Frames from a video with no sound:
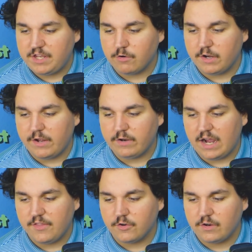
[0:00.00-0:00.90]
here on out
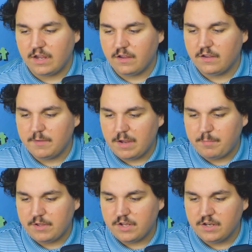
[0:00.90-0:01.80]
either, in my
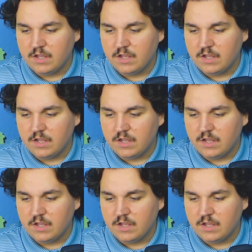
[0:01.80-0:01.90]
opinion.